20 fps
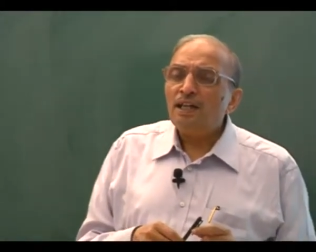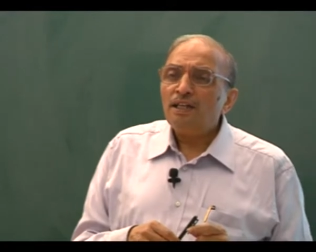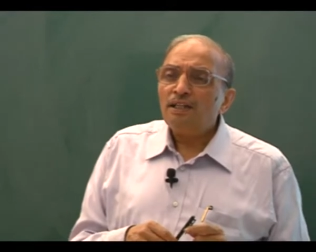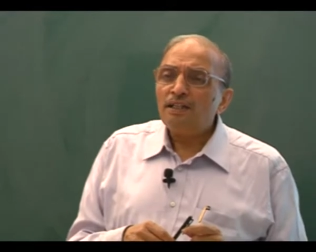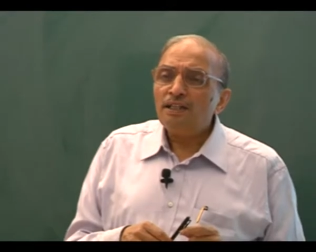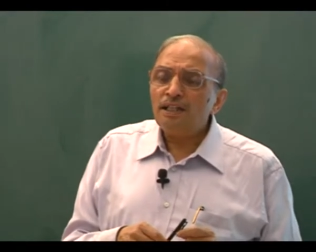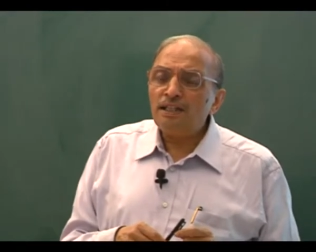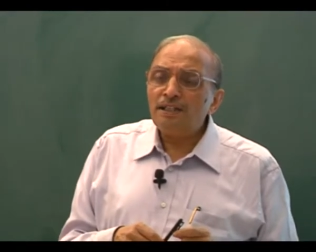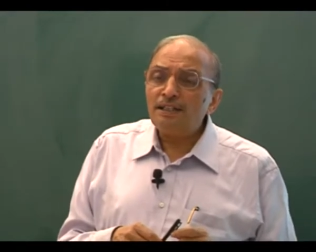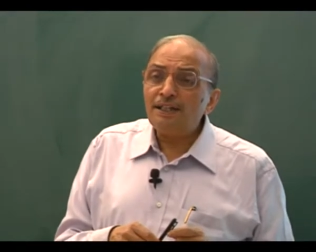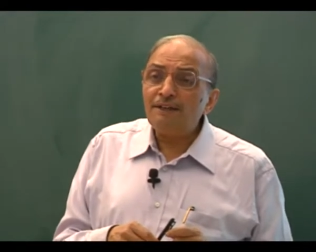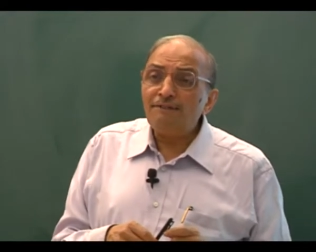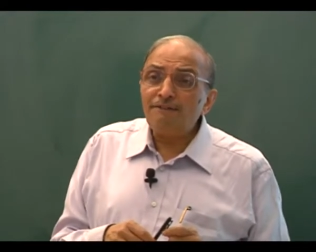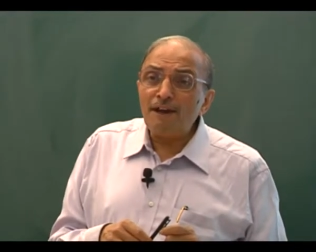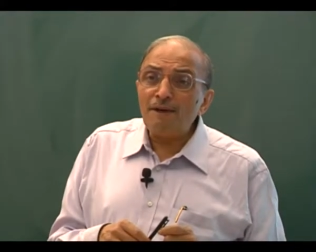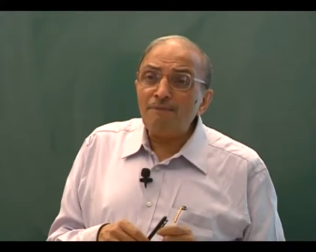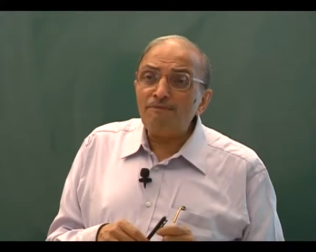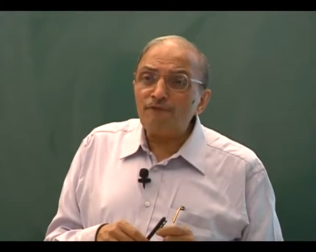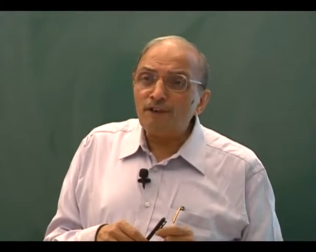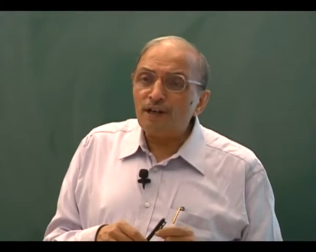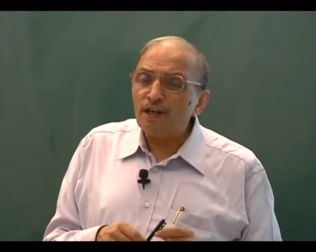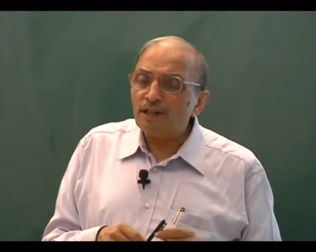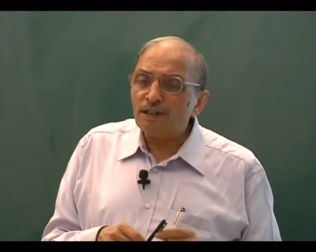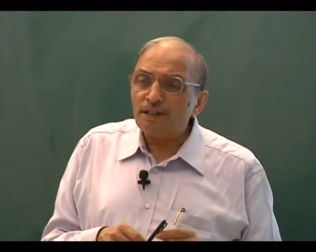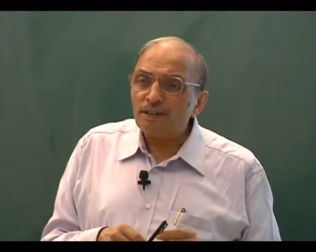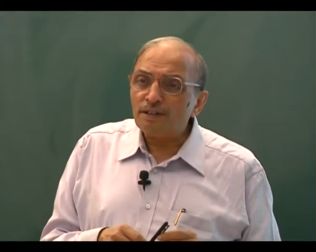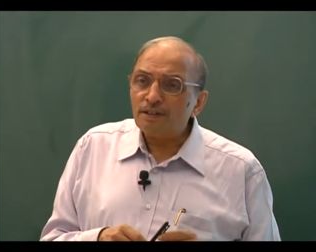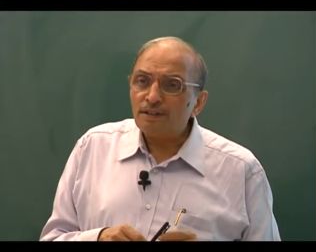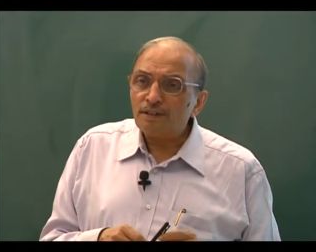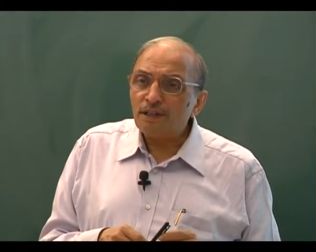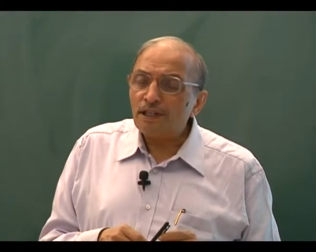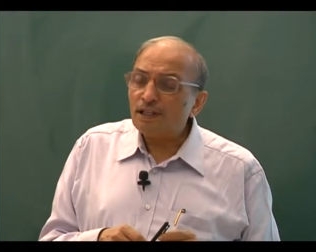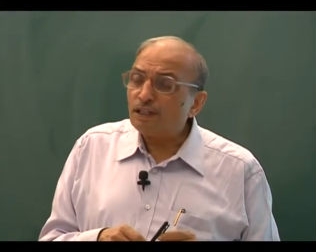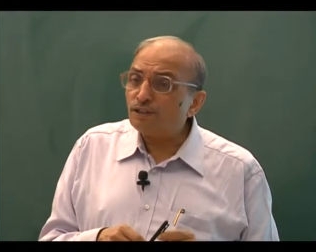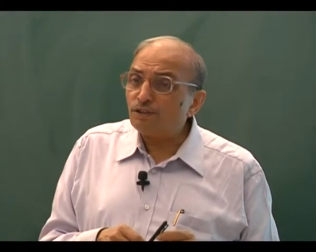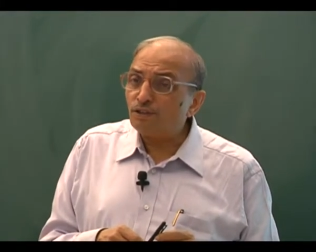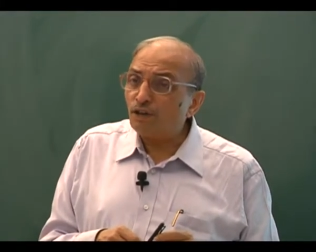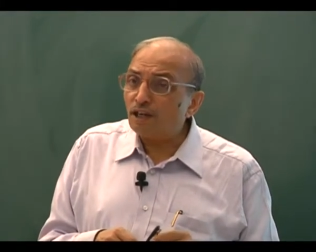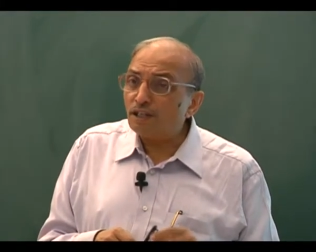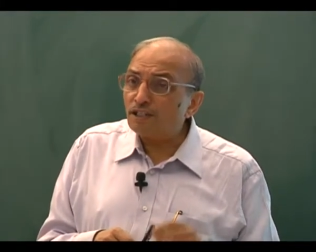the developed world,
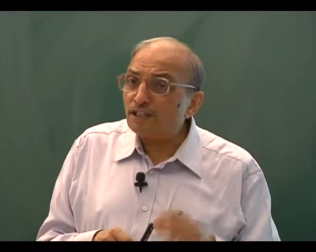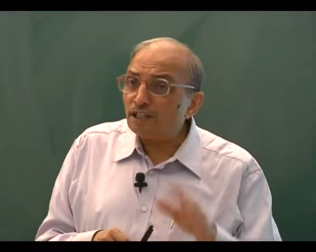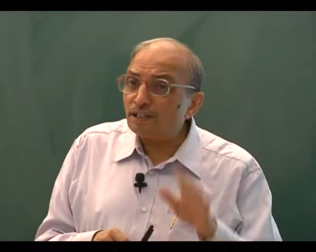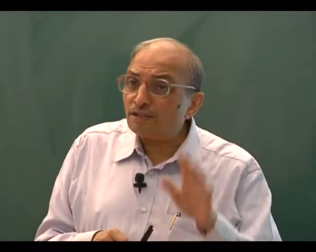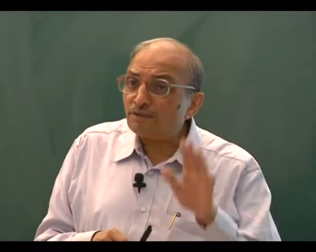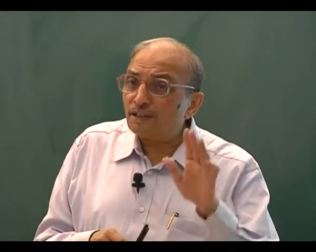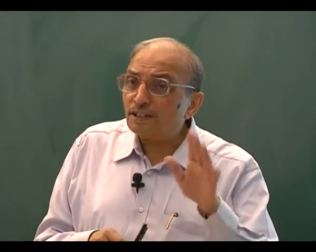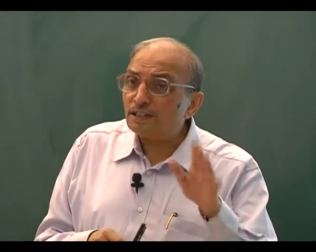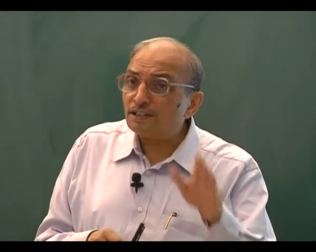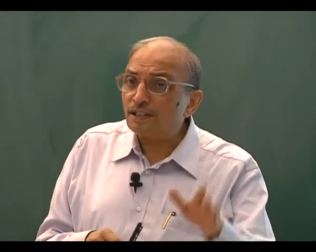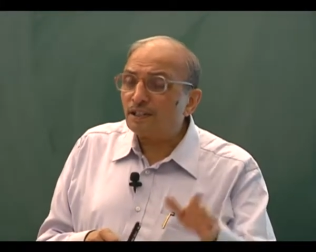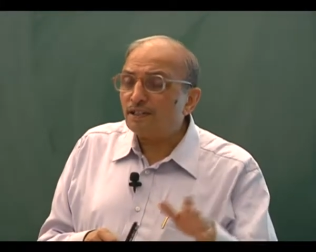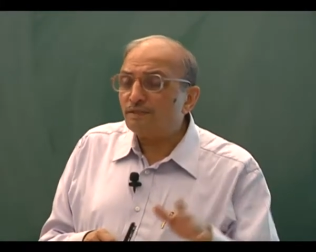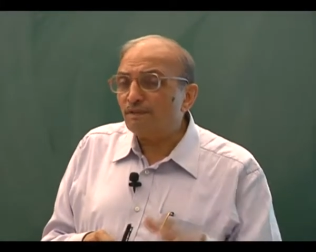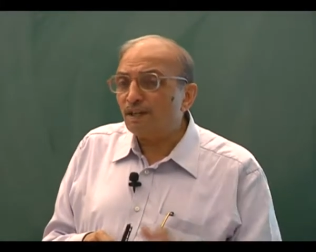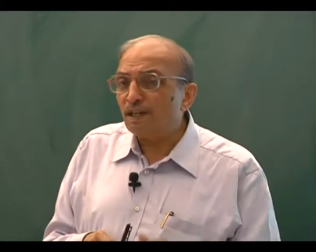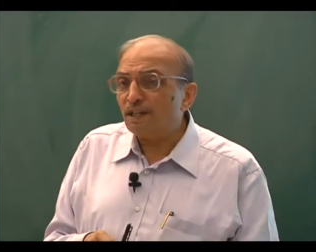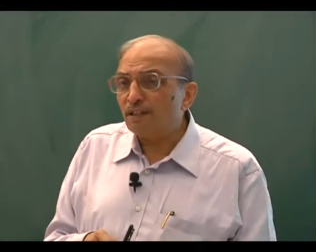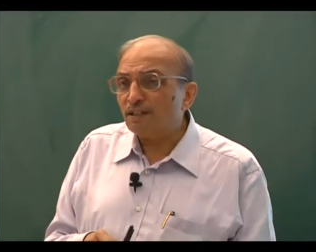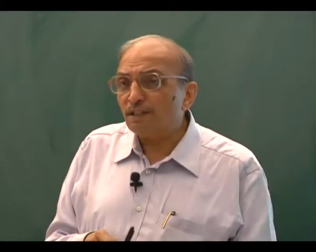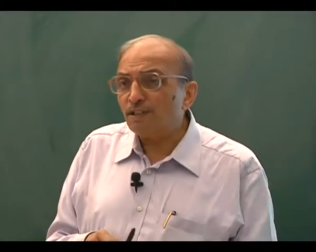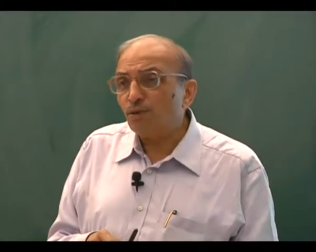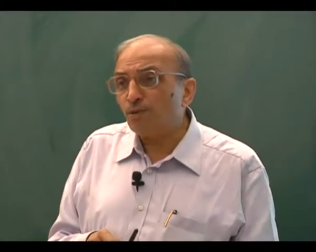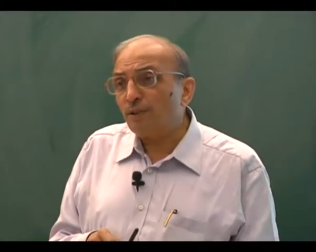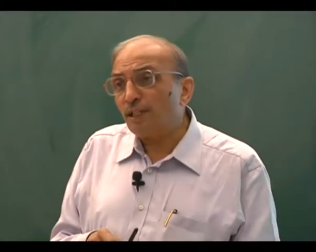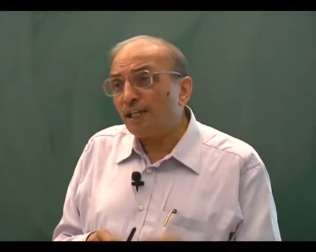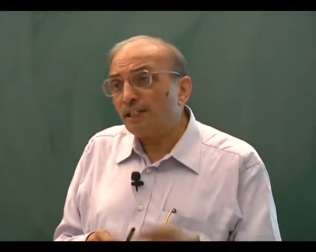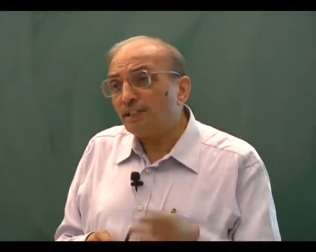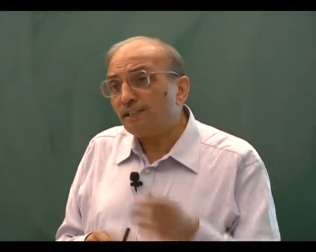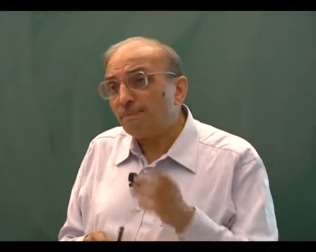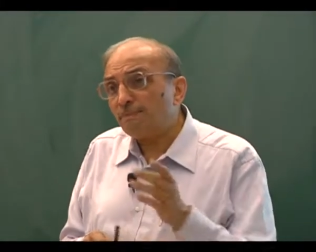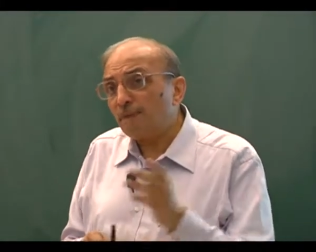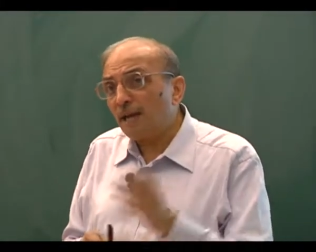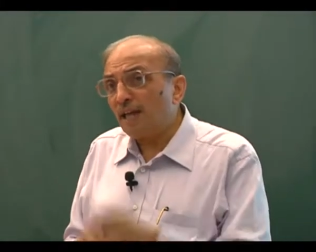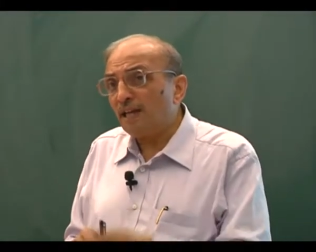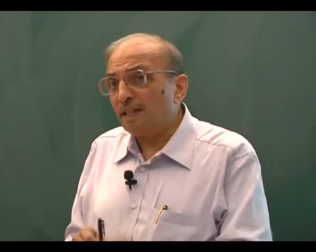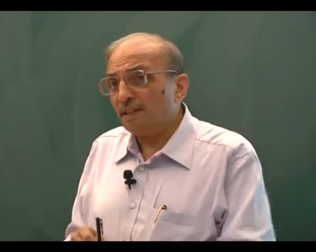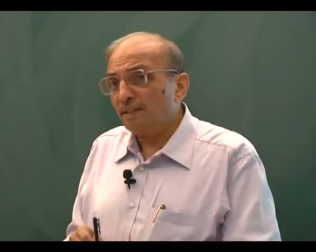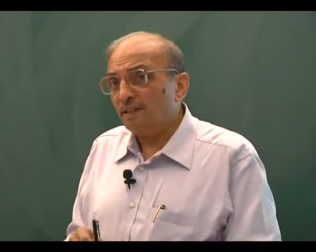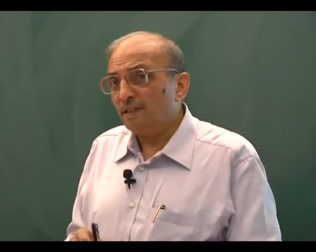it's not just western world, you take
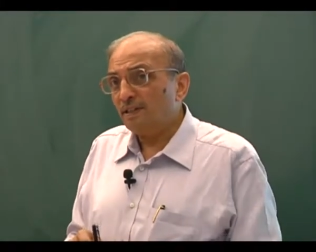Japan,